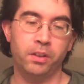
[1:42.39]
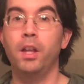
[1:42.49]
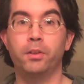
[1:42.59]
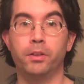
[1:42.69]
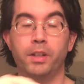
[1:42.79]

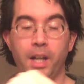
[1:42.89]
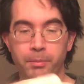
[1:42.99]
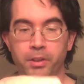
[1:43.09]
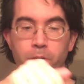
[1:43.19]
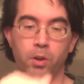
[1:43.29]
There are times
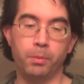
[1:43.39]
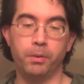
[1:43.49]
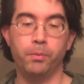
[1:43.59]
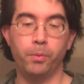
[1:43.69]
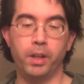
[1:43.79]
in the orbit
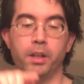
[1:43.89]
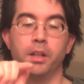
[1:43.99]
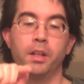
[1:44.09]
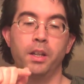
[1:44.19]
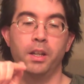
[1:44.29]
when
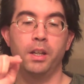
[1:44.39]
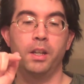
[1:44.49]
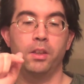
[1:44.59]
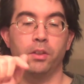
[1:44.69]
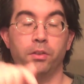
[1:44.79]

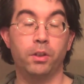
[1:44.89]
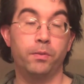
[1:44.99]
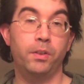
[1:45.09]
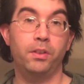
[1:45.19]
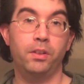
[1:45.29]
the
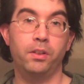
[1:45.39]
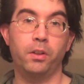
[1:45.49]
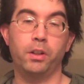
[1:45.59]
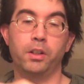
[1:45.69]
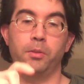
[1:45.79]
surface is in
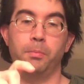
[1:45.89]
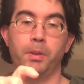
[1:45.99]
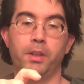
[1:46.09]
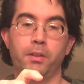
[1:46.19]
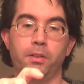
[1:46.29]
darkness, but
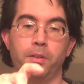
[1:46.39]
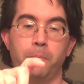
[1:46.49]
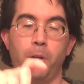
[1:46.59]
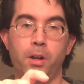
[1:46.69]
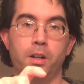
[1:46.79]
there is a
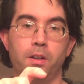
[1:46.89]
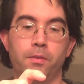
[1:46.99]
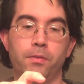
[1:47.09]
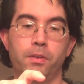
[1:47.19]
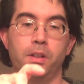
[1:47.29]
part
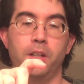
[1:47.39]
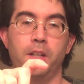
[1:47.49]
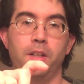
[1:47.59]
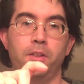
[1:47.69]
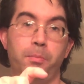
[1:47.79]
of
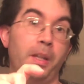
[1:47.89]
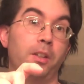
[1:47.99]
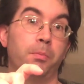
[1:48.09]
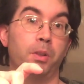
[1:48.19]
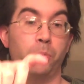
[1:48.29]
space
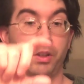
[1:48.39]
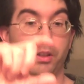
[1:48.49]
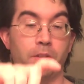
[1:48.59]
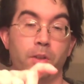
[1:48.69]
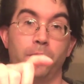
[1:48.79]
between the
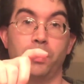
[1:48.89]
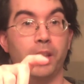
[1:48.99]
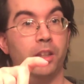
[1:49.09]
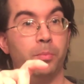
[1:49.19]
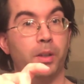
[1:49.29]
surface
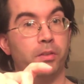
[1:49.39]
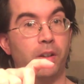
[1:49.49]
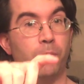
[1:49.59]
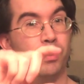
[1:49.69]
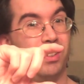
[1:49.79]
and the
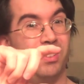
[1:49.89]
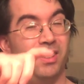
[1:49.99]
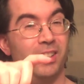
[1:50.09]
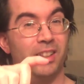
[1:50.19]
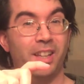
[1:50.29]
spacecraft which is
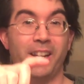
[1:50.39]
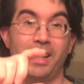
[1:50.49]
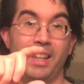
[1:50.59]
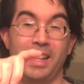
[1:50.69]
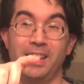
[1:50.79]
still in light,
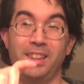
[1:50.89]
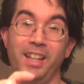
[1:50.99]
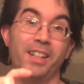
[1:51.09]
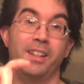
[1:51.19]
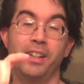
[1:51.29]
and that
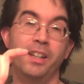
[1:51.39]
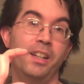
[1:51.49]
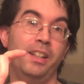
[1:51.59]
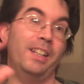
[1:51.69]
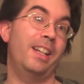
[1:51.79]
light
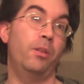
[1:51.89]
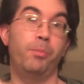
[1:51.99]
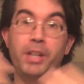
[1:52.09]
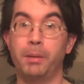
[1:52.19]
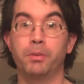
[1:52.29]
can help
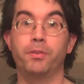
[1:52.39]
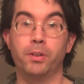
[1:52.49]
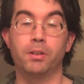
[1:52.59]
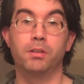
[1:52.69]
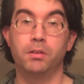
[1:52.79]
the
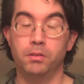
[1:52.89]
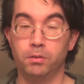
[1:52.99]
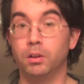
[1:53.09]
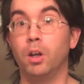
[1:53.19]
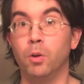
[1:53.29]
atmosphere
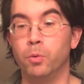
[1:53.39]
glow